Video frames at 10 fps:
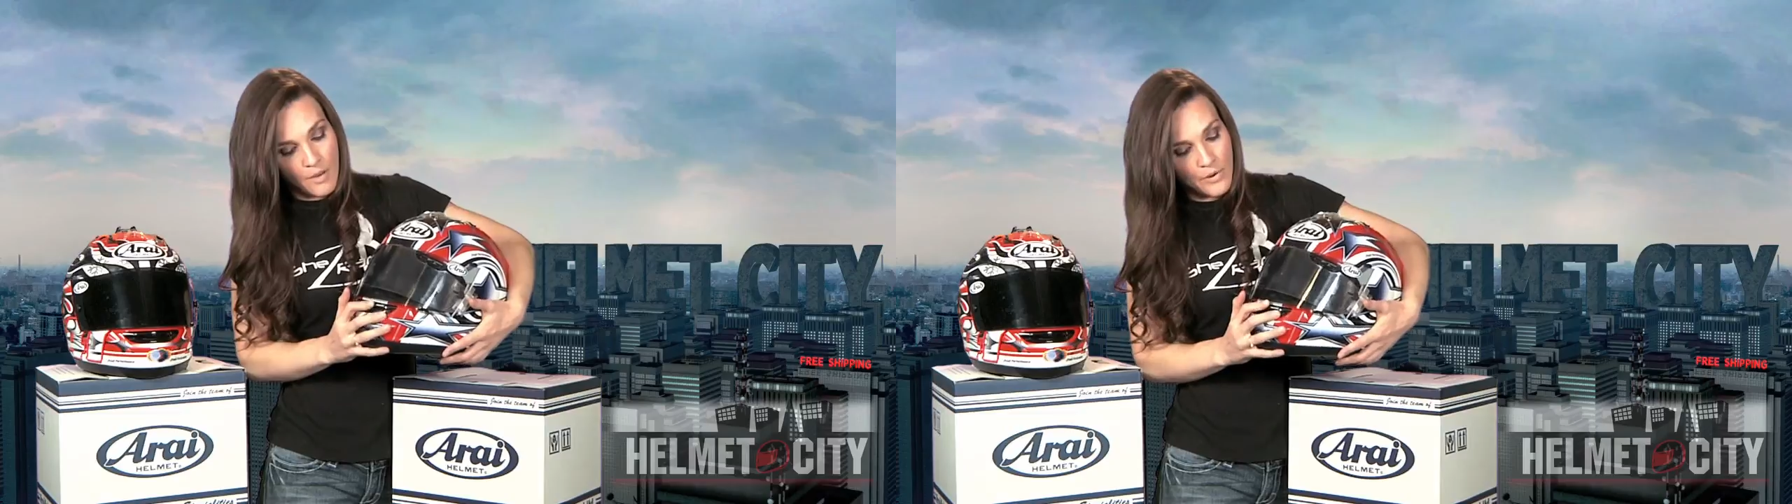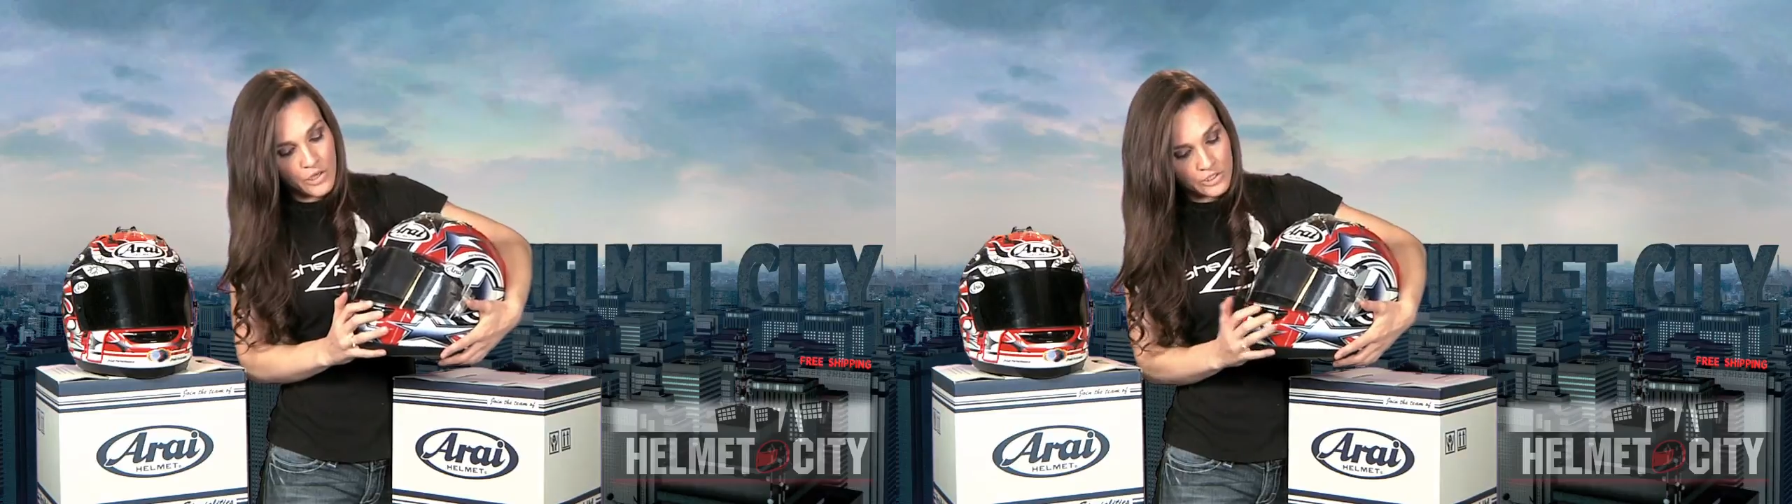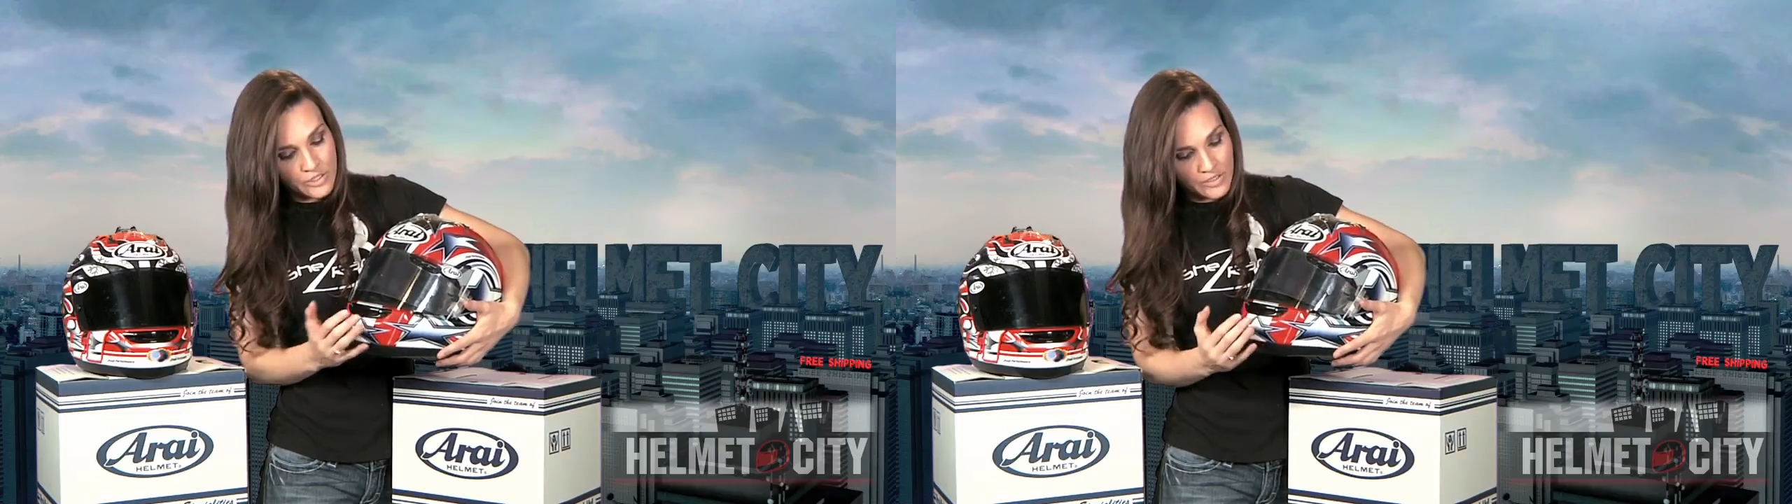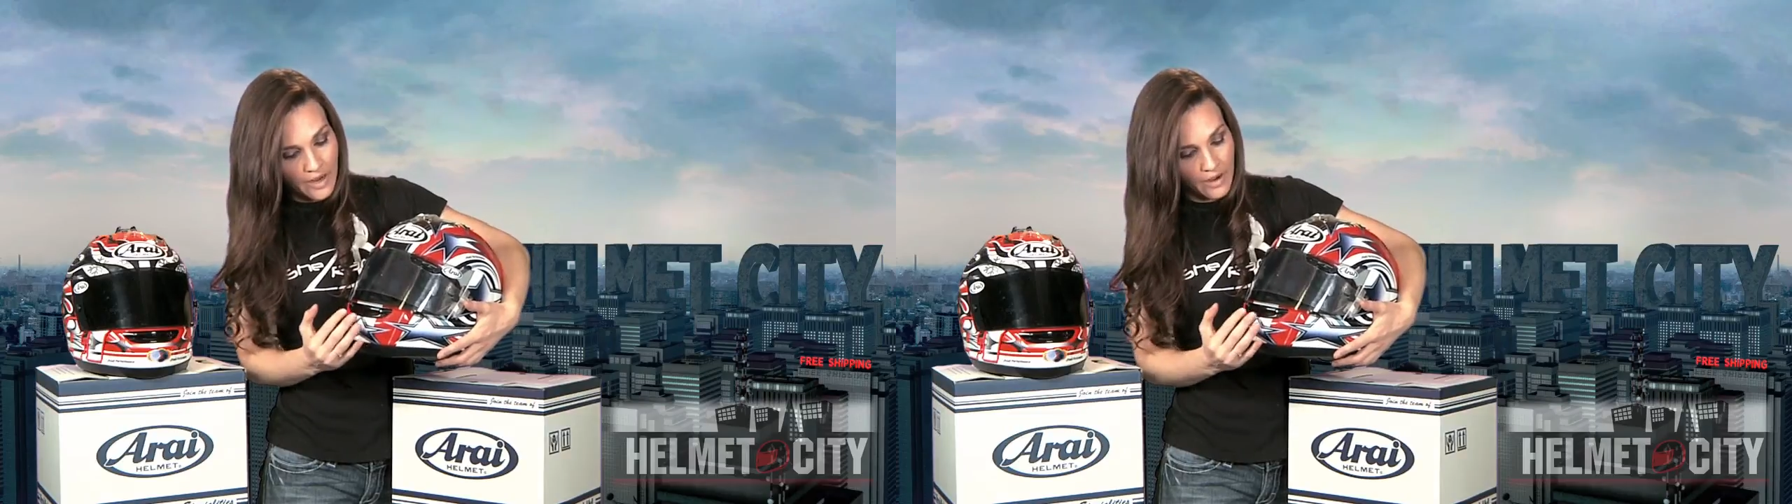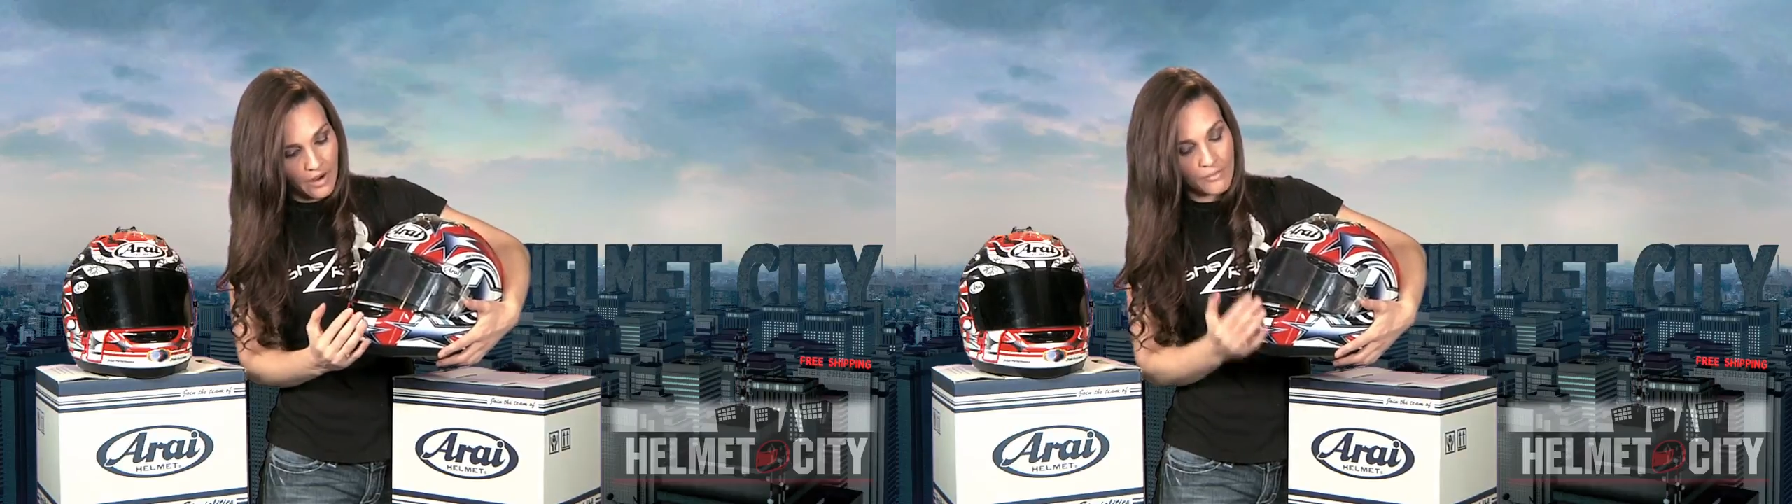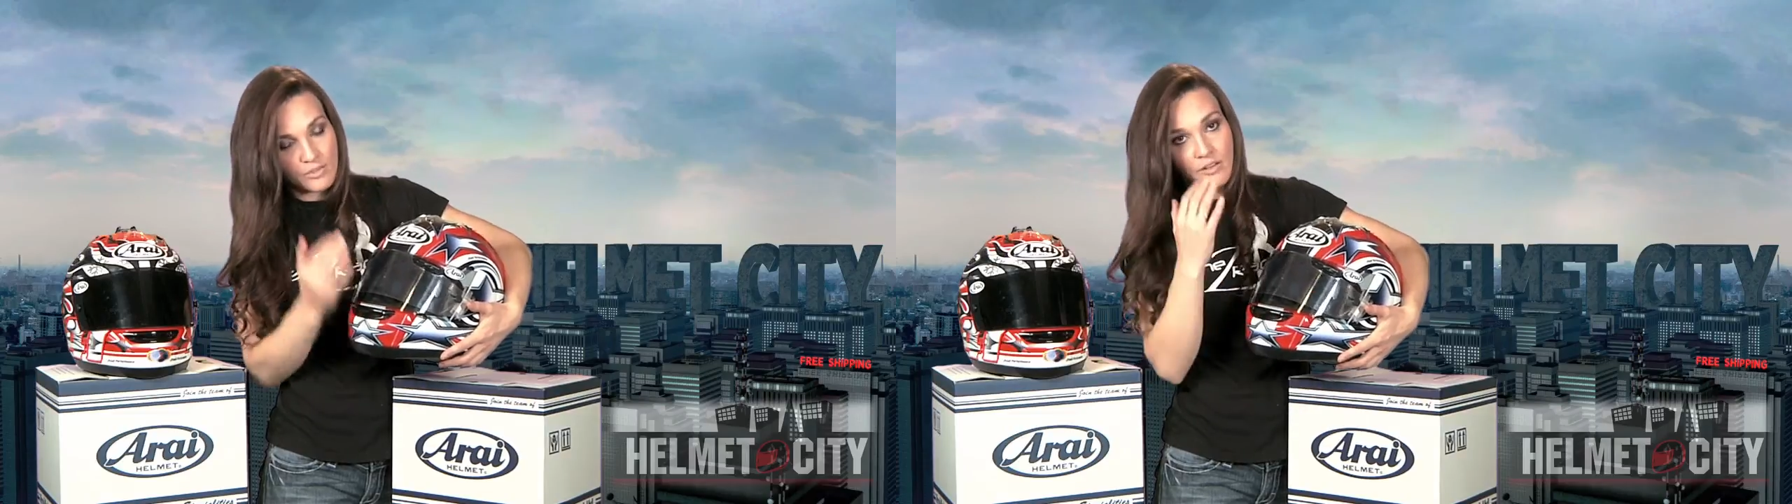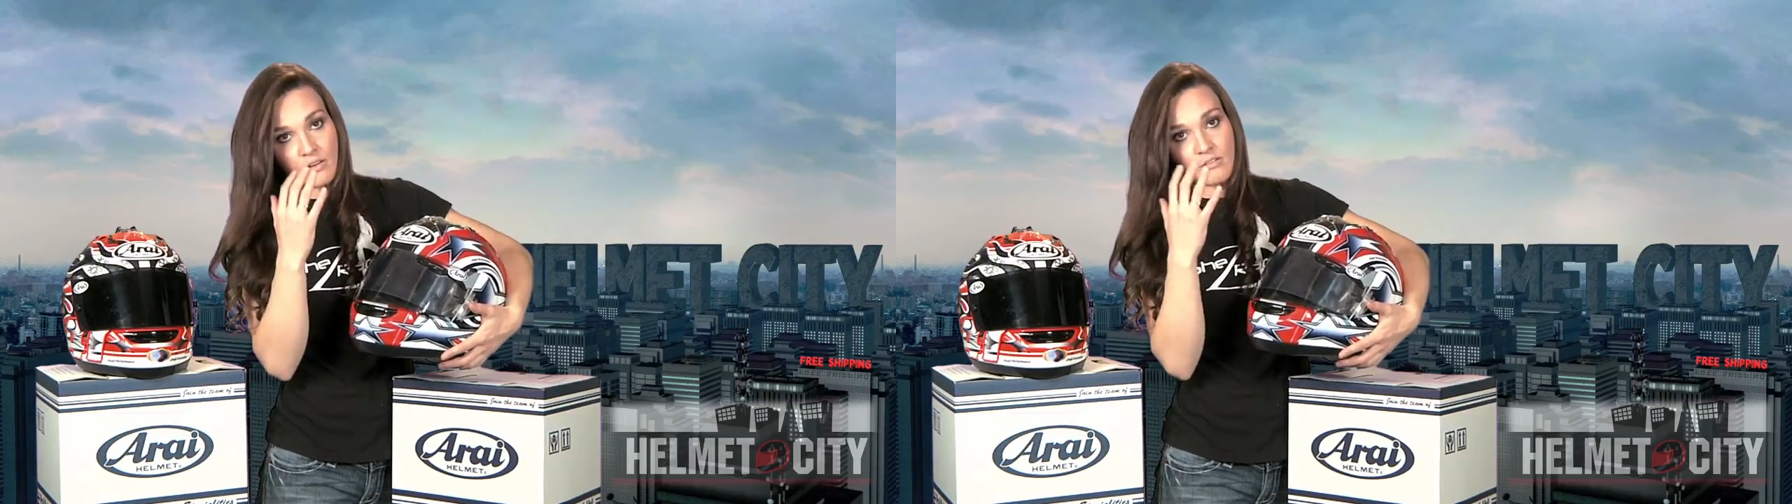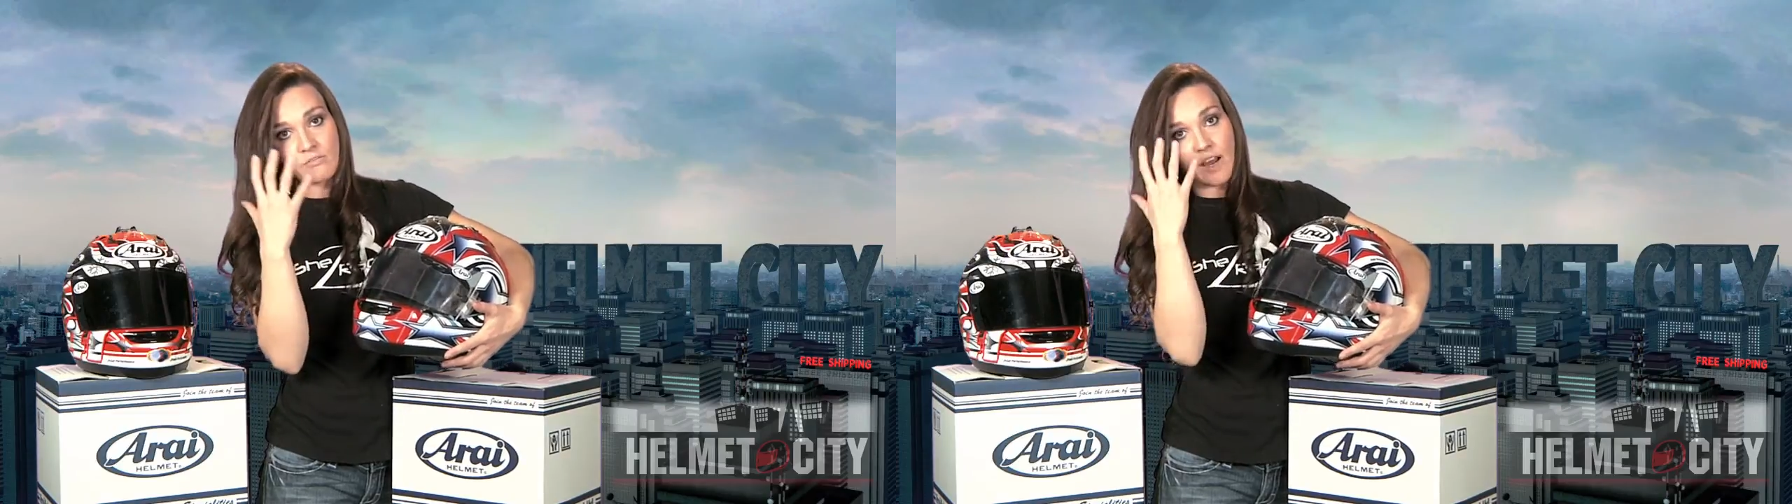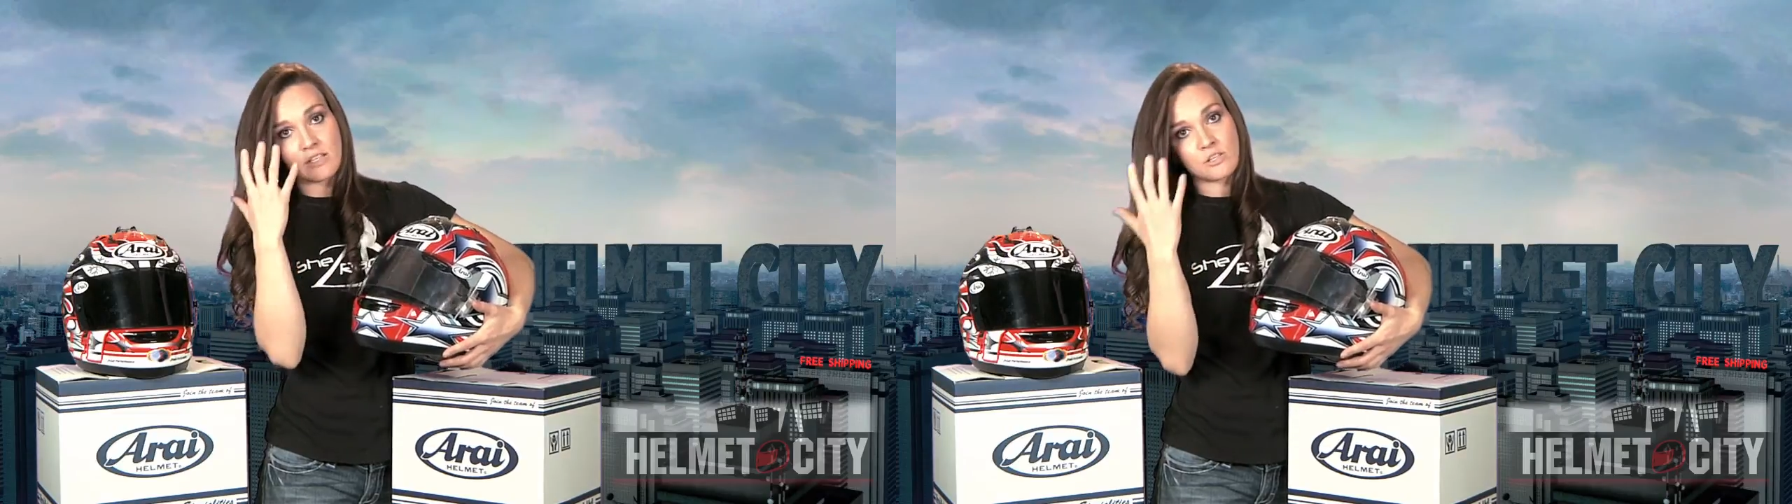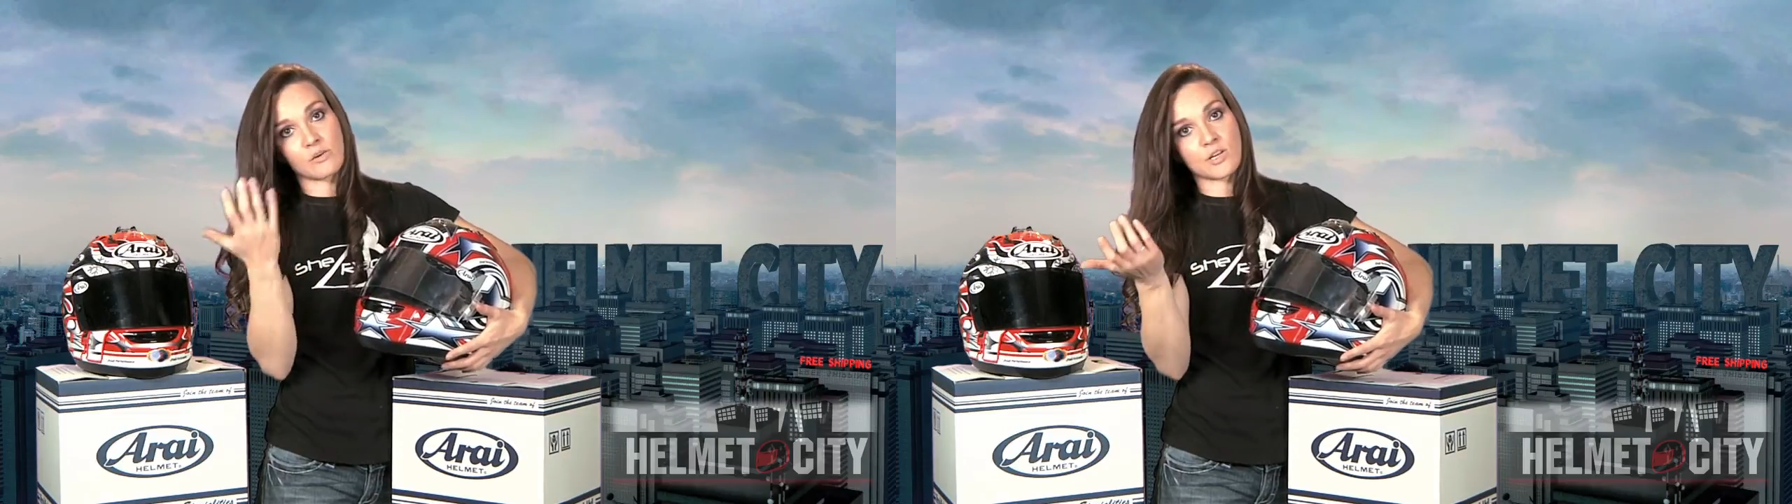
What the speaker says: it pushes air up to the visor,